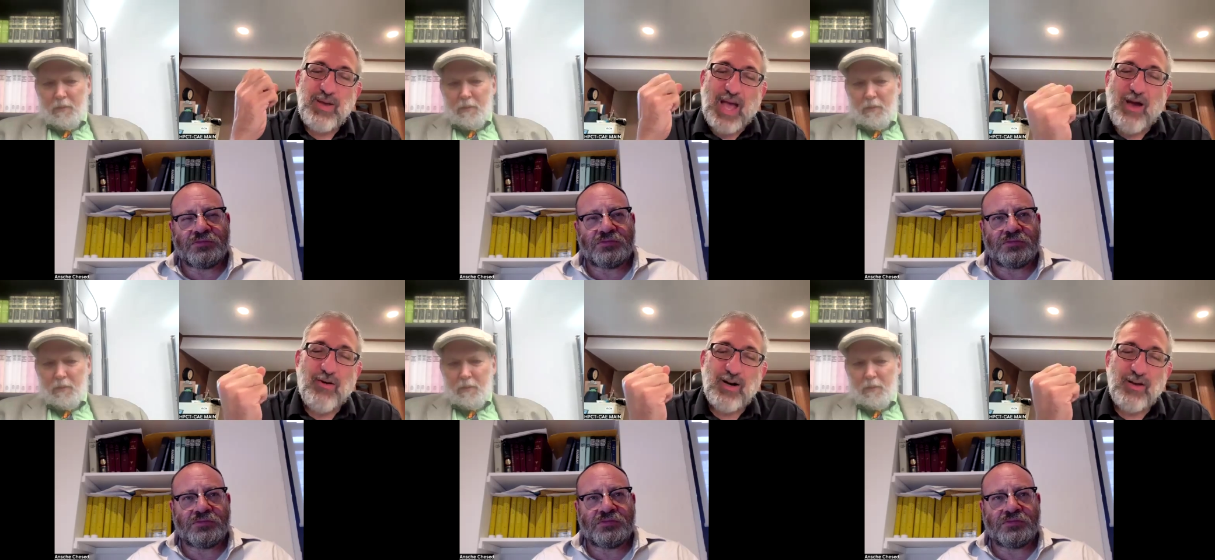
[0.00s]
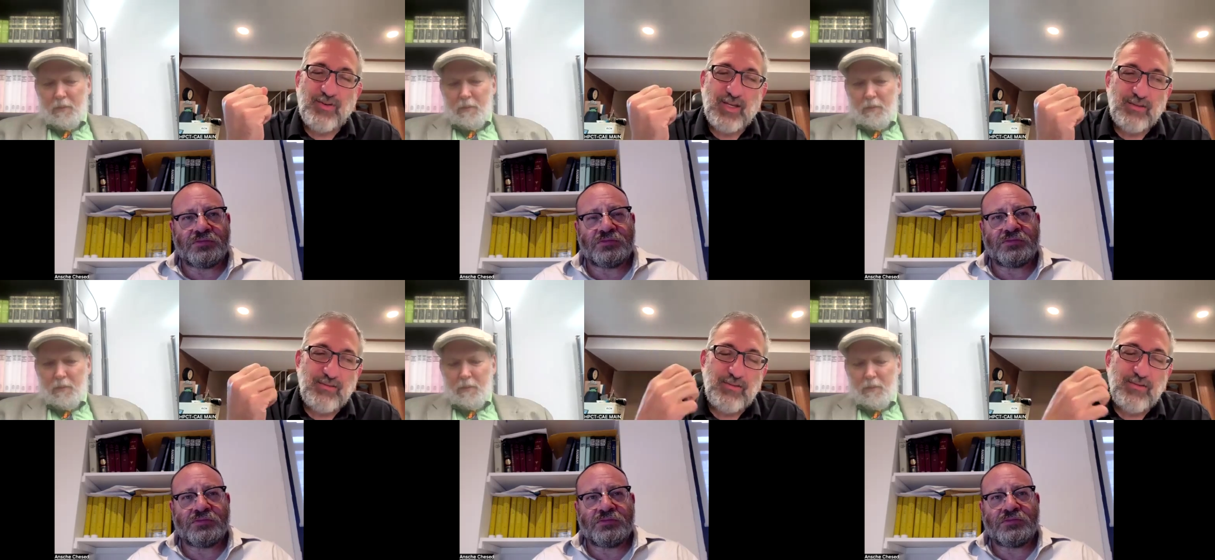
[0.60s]
Speaker 1: power of
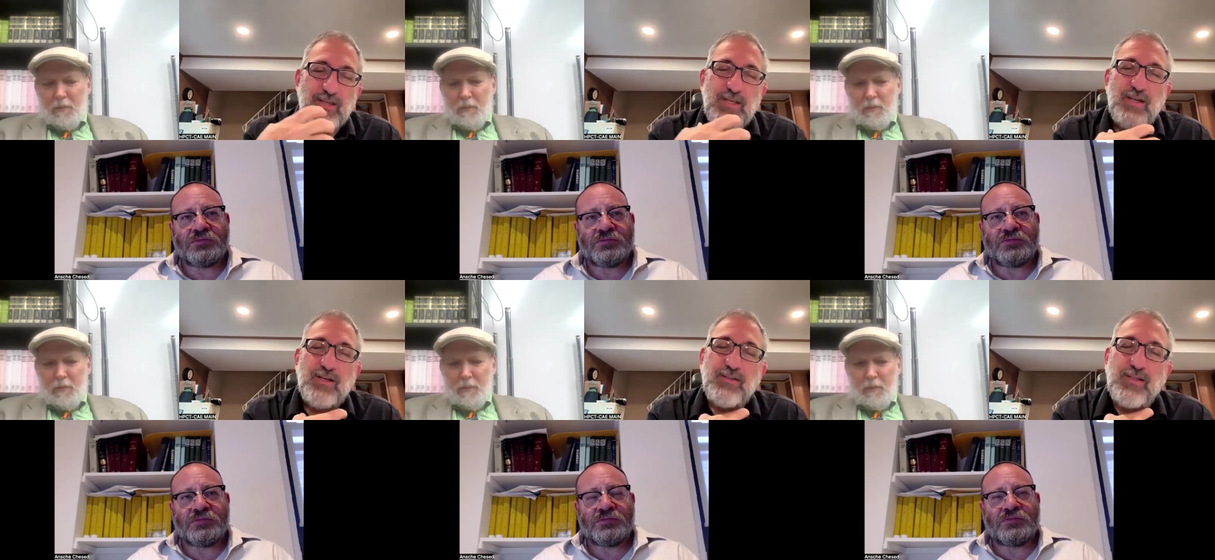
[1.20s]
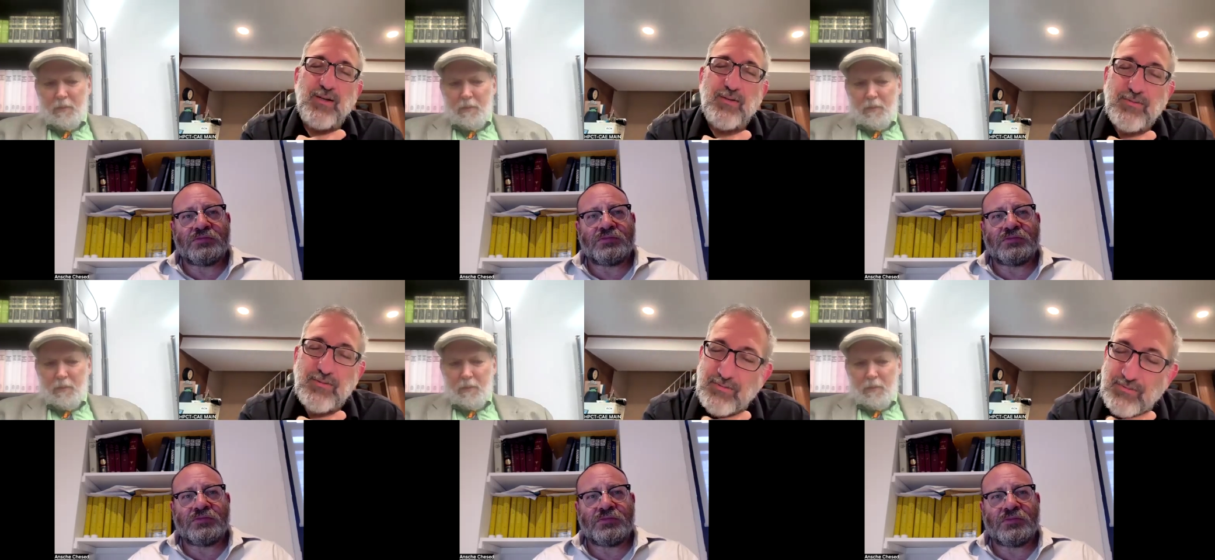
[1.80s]
it you
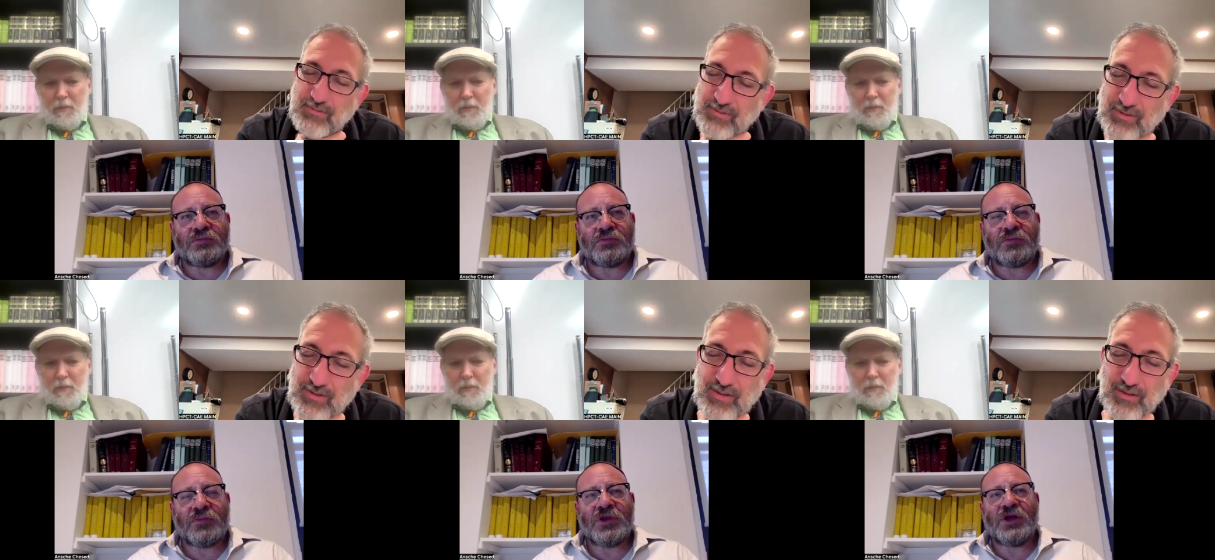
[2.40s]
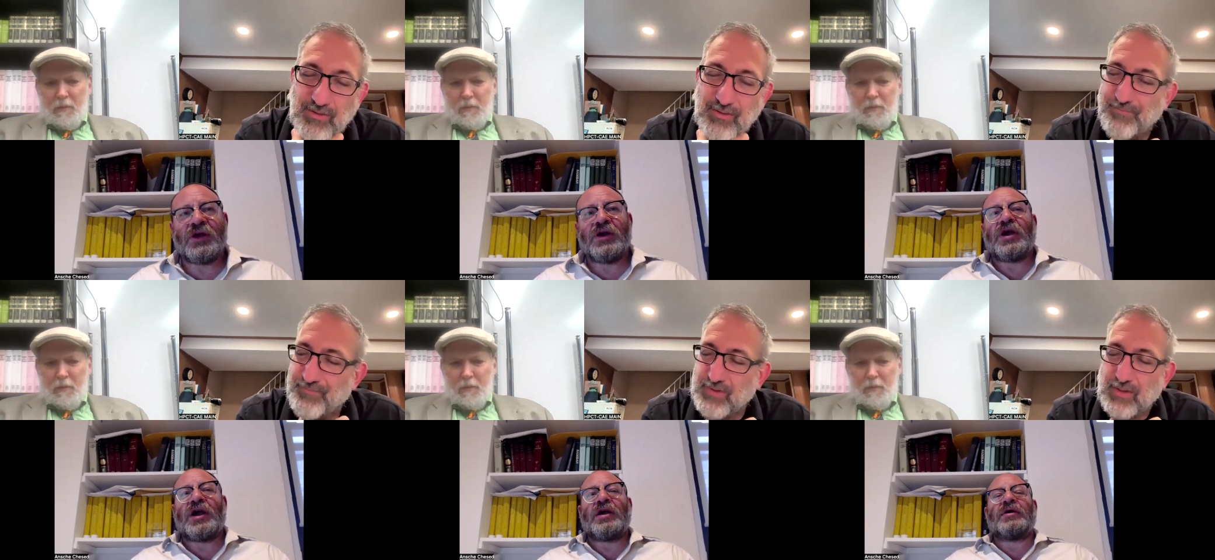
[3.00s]
know, can,
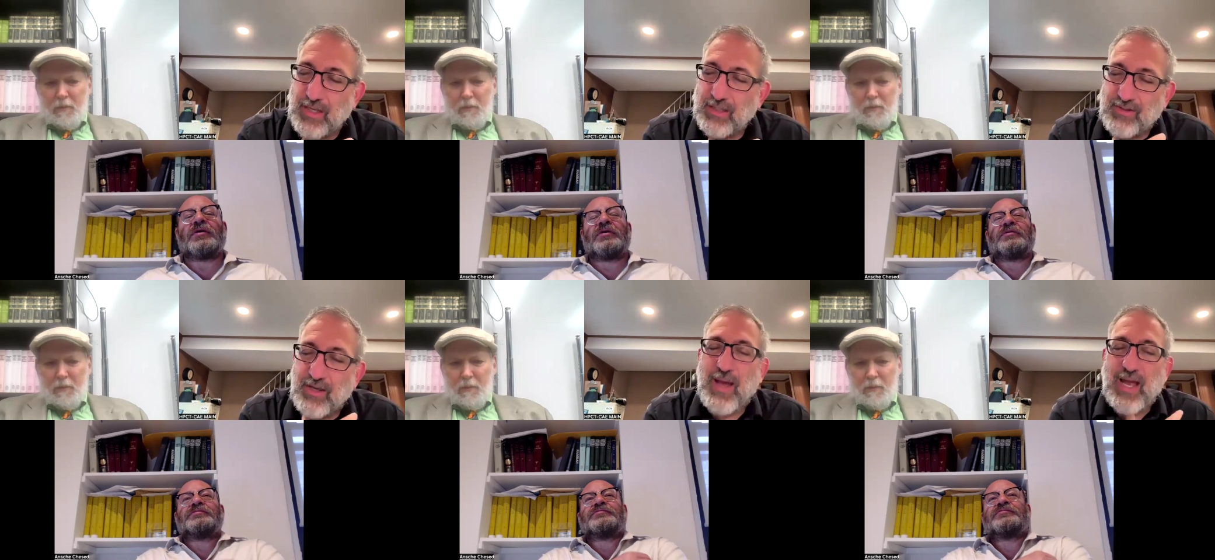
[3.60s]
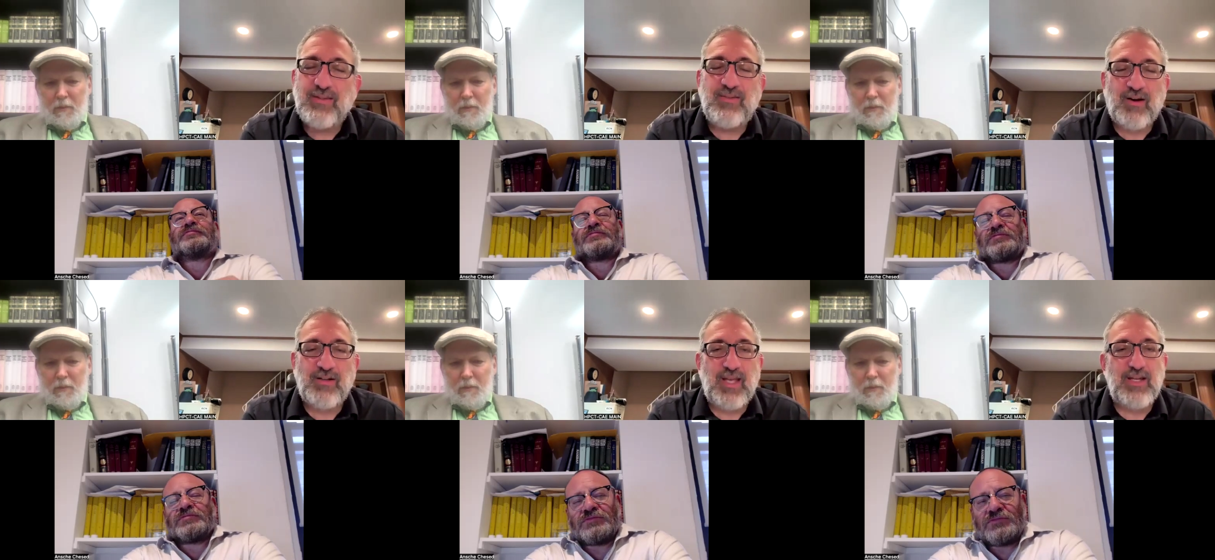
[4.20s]
it commands
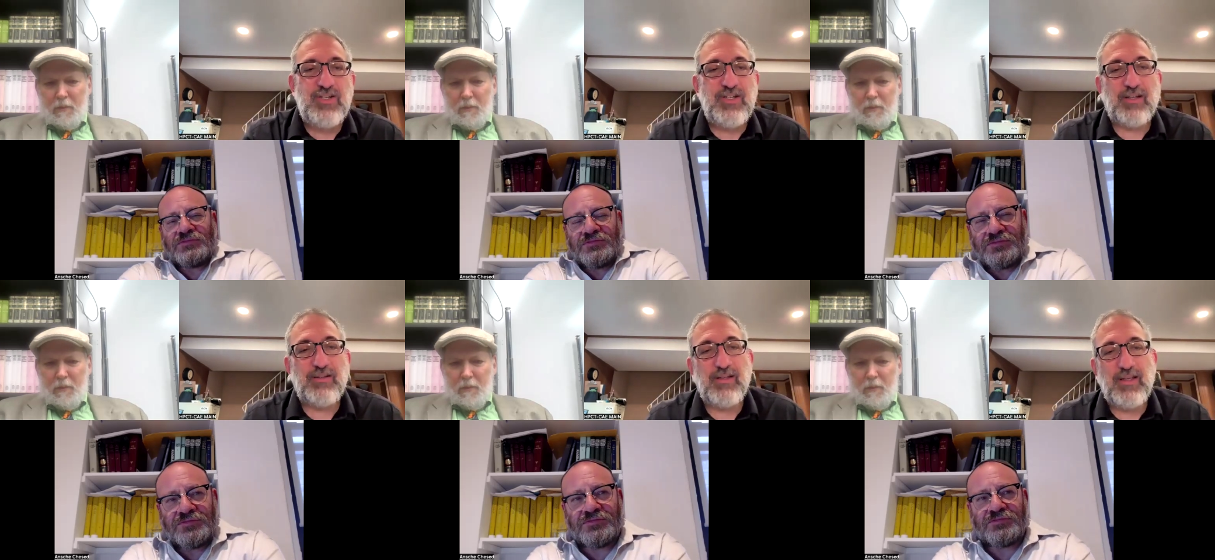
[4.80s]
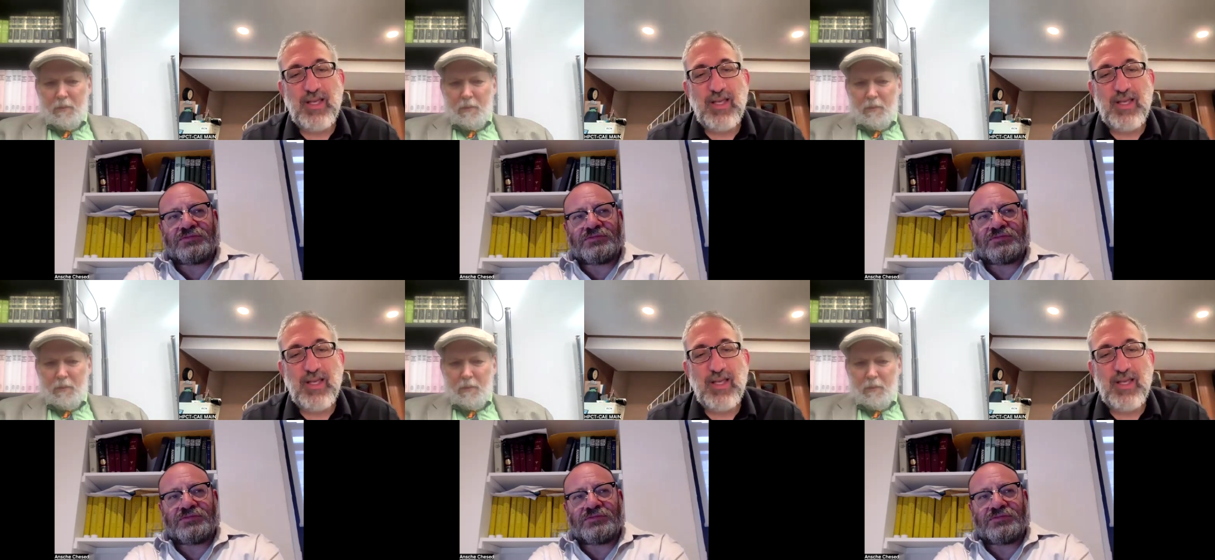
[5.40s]
our attention.